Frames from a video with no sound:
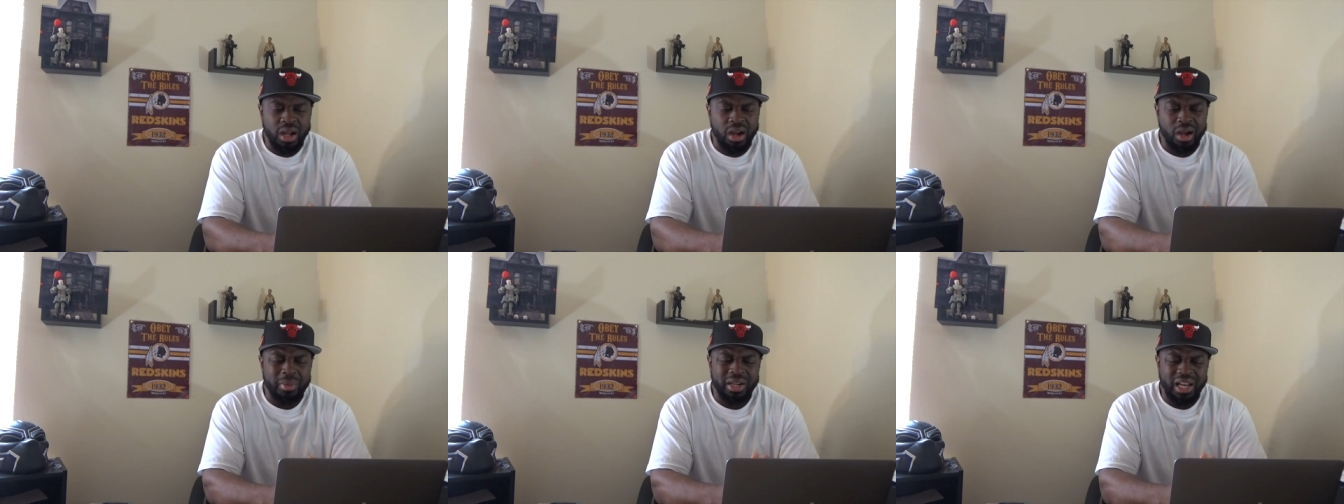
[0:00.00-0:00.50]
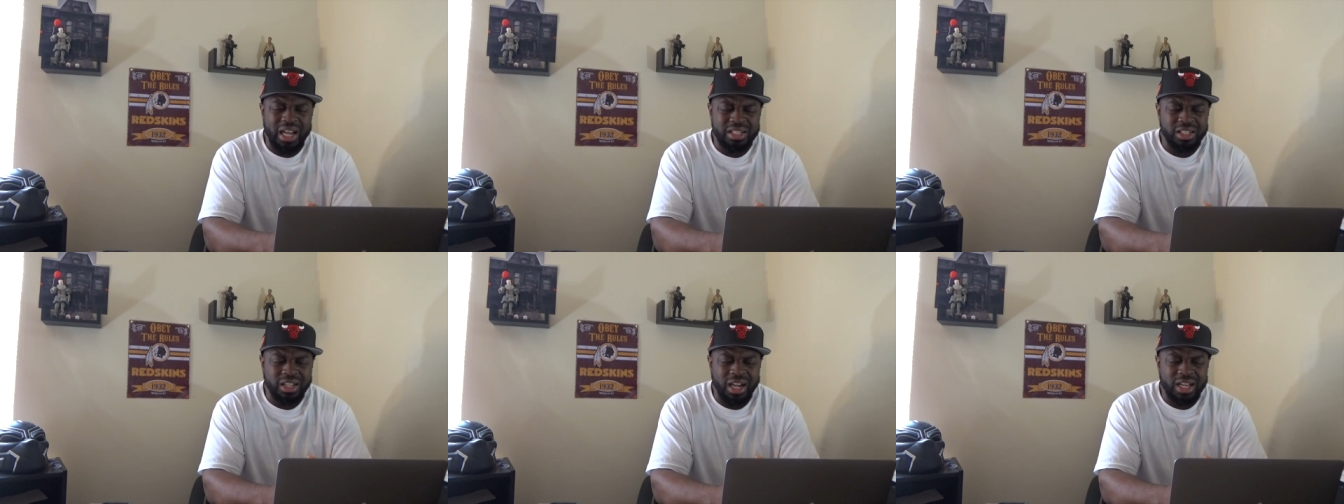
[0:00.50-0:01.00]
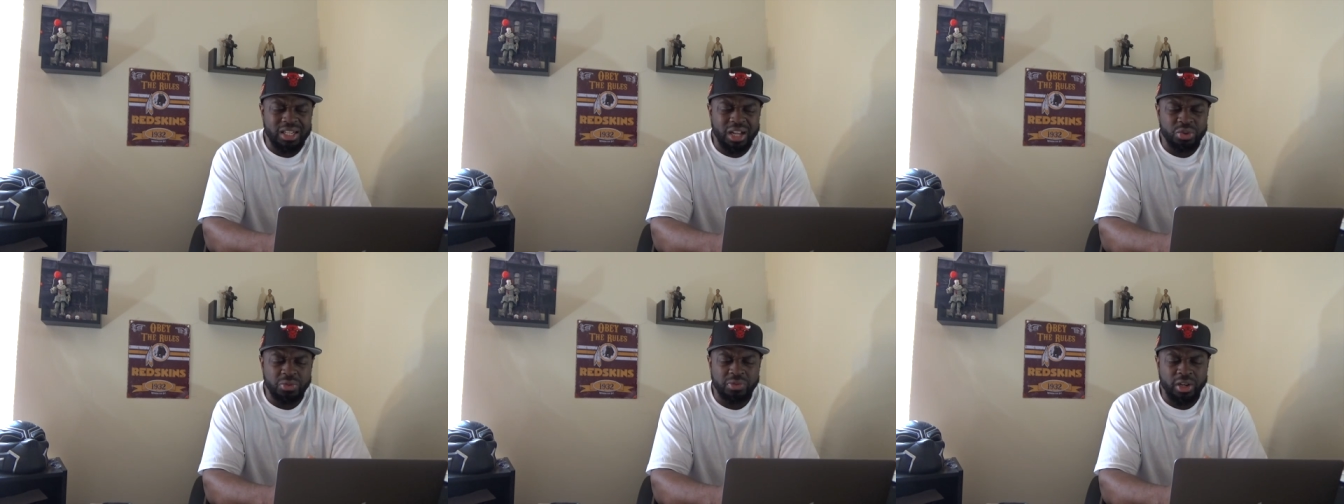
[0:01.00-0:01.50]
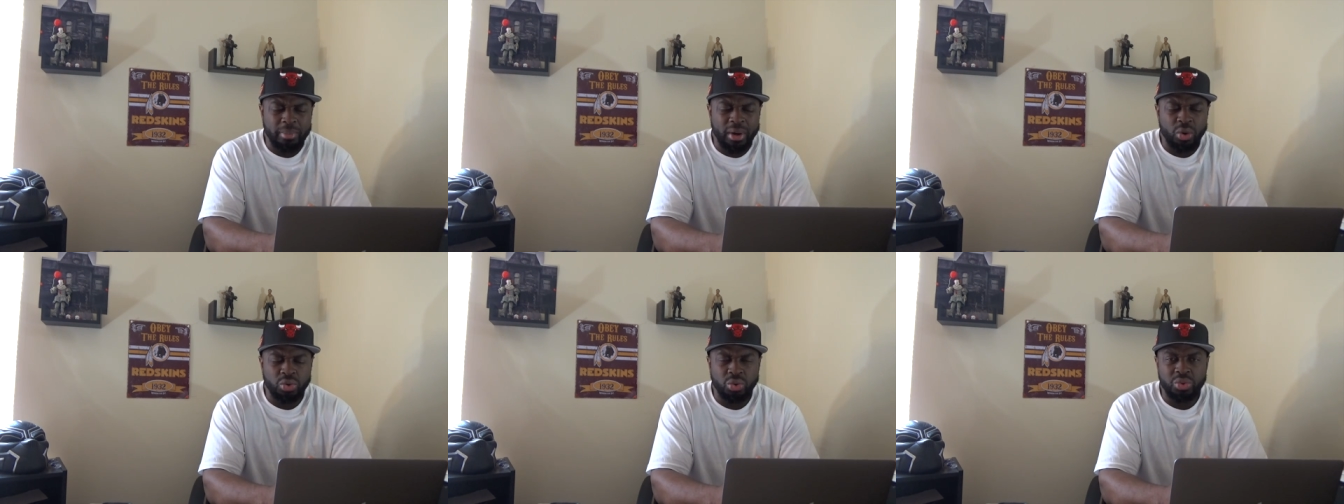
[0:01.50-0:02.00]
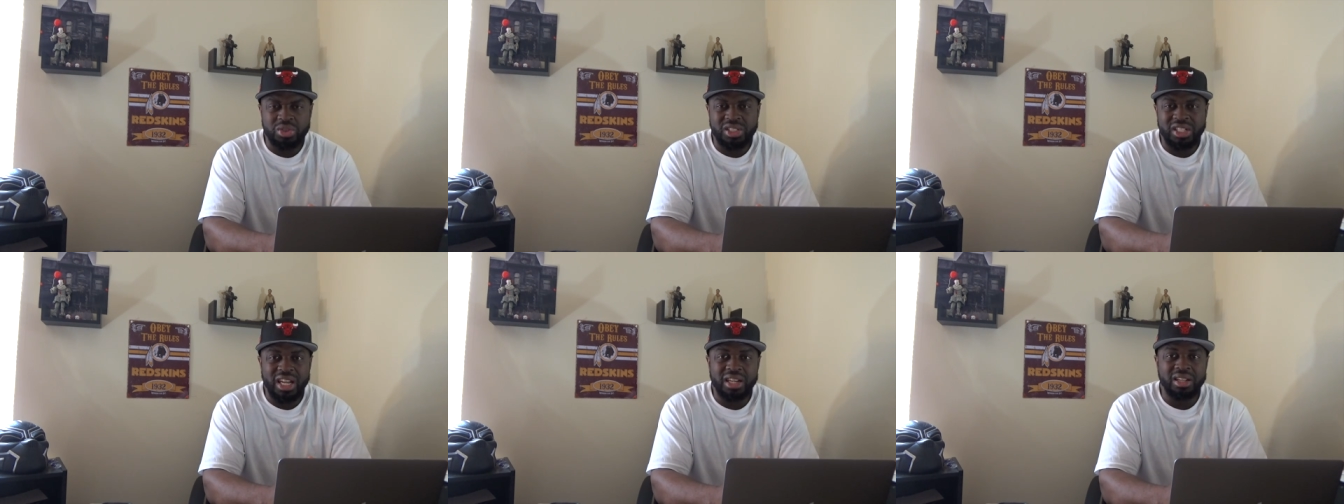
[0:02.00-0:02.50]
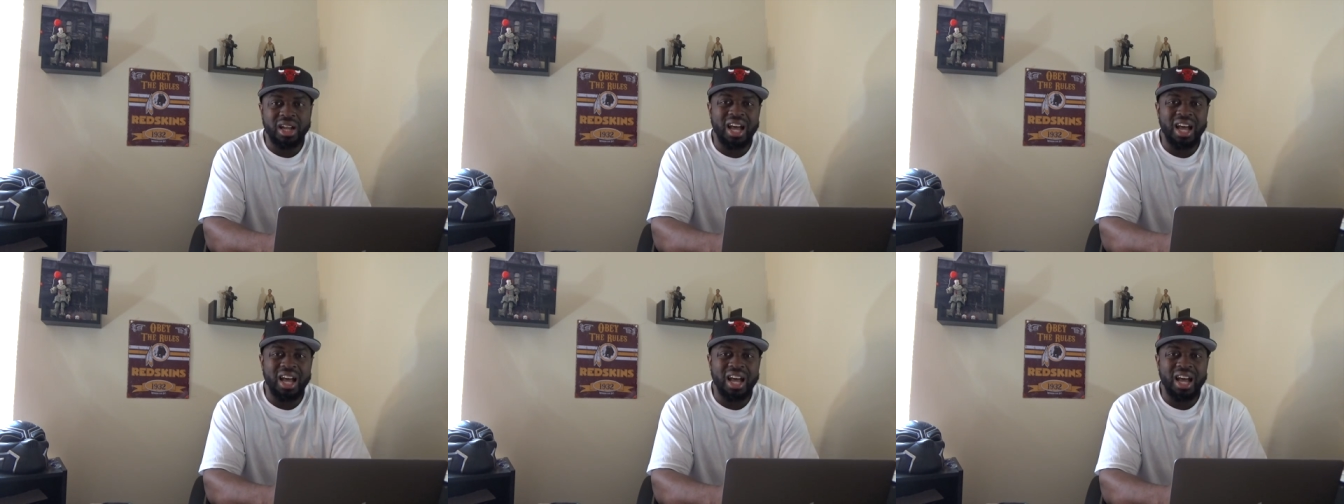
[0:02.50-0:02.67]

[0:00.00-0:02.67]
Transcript: Um, and lastly, guys, how do you feel about Google Stadia?